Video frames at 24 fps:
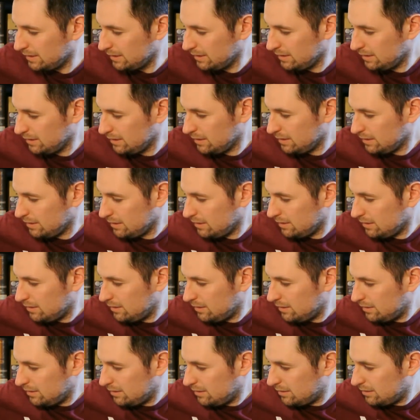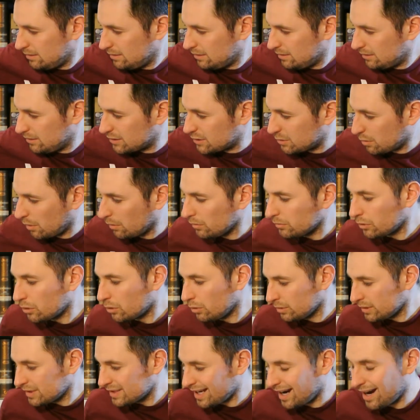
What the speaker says: The 12-year-old is